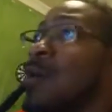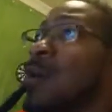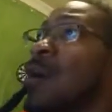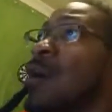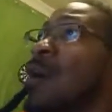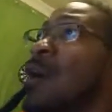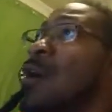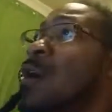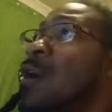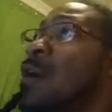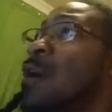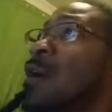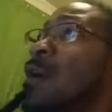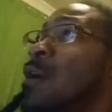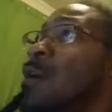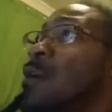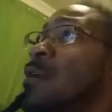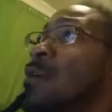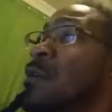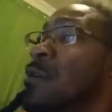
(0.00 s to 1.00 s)

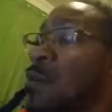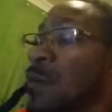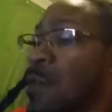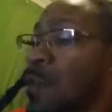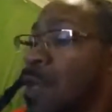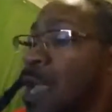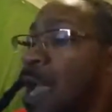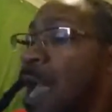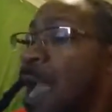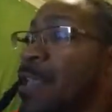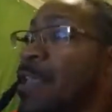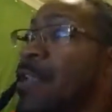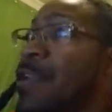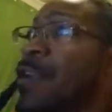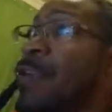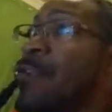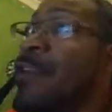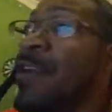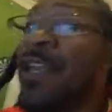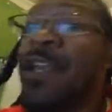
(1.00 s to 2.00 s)
Khayr
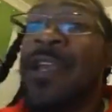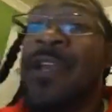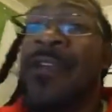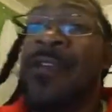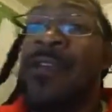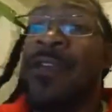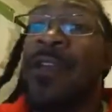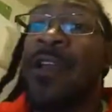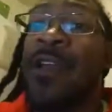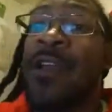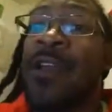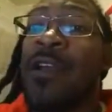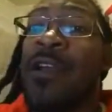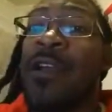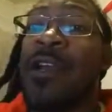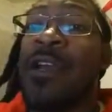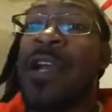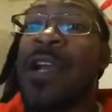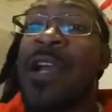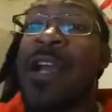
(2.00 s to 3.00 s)
and hear.
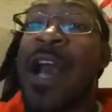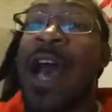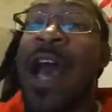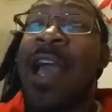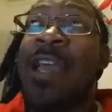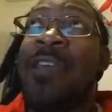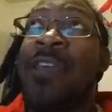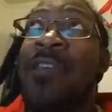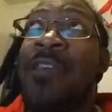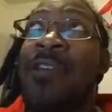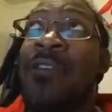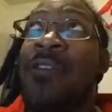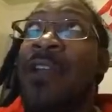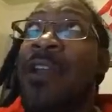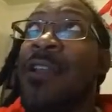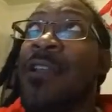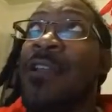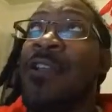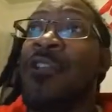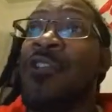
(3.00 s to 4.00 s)
Khayr
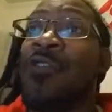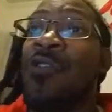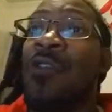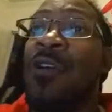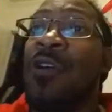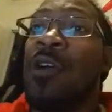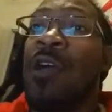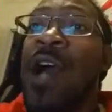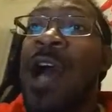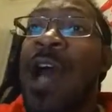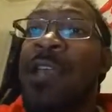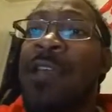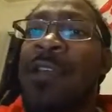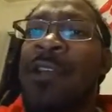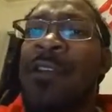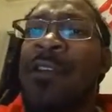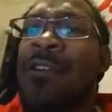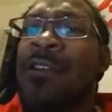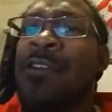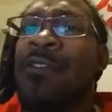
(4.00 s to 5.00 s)
and control.
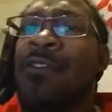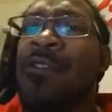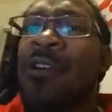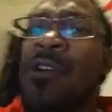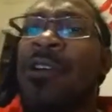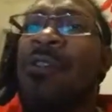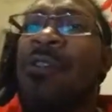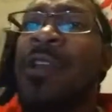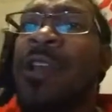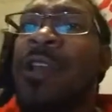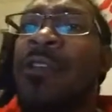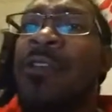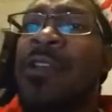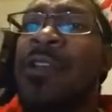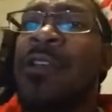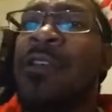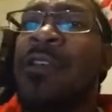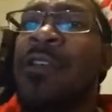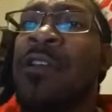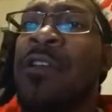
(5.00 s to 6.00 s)
Khayr, control
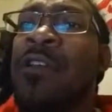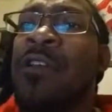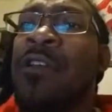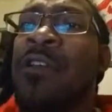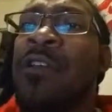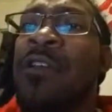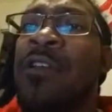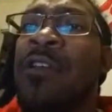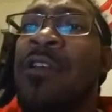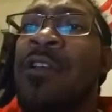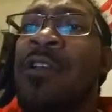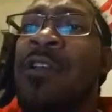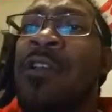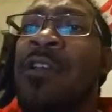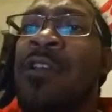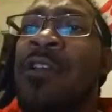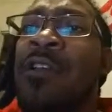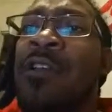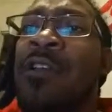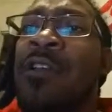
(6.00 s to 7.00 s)
hearing. Something
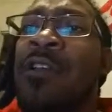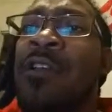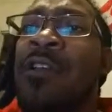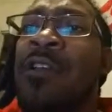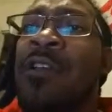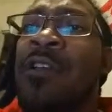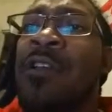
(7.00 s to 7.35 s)
like that.